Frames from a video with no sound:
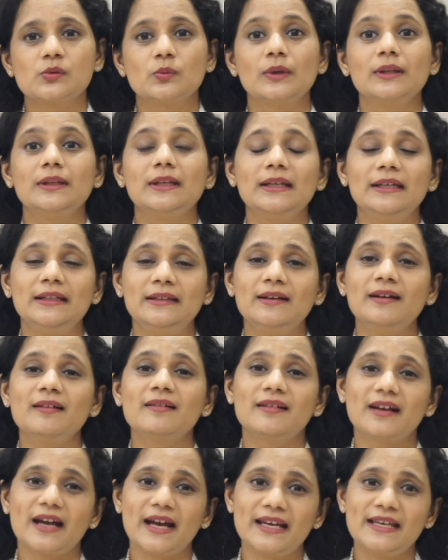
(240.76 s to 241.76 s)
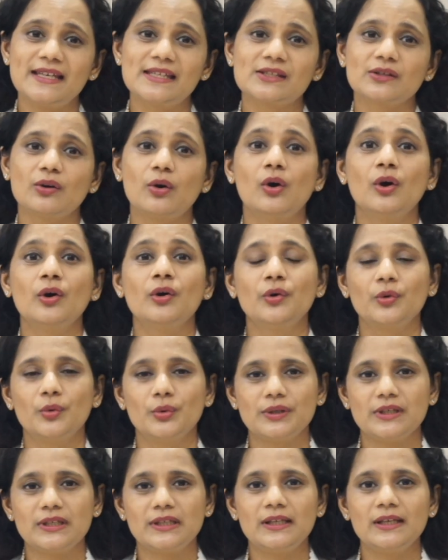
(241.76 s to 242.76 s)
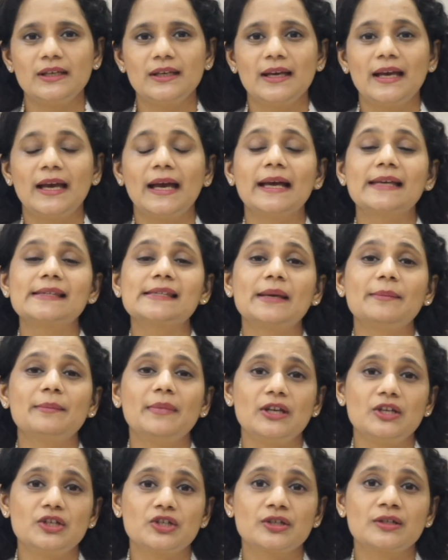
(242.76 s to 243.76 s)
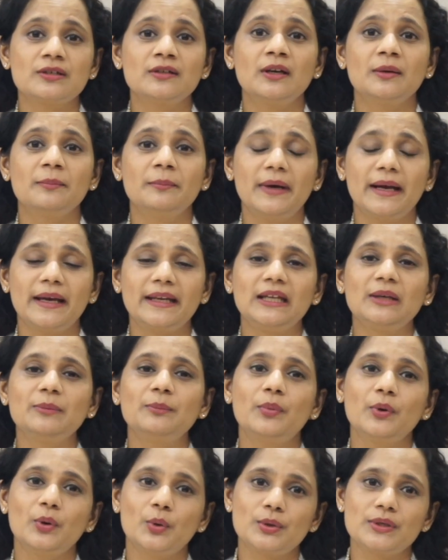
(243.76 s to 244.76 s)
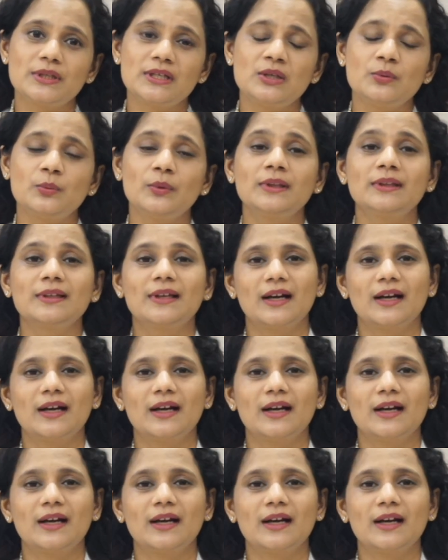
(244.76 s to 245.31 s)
with either rice or roti, as I mentioned, combining protein with